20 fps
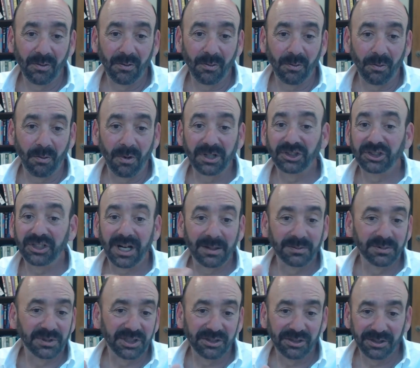what
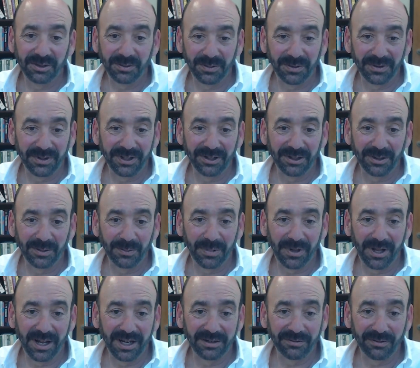jobs they're they're
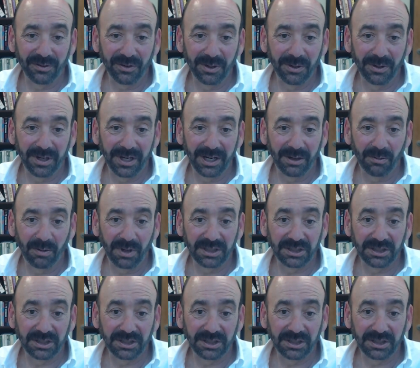applying for and what